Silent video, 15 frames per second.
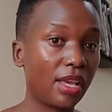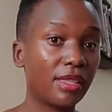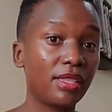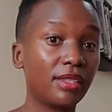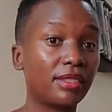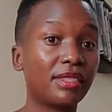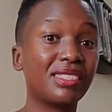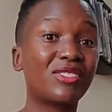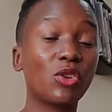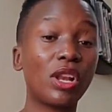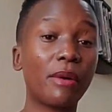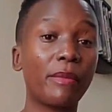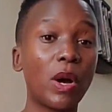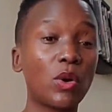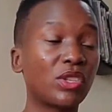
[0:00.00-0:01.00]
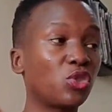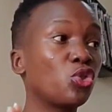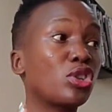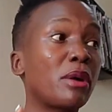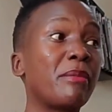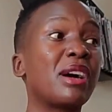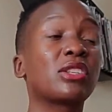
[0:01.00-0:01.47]
This is all about, it's not
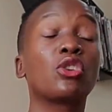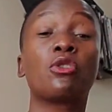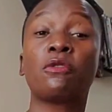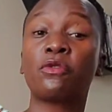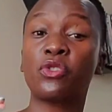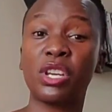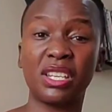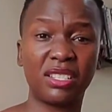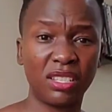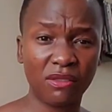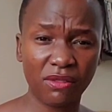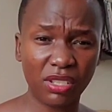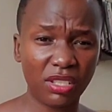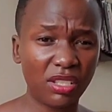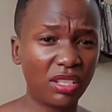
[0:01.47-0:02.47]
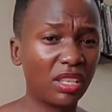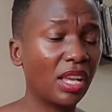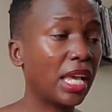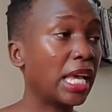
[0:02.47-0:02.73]
a matter of creativity,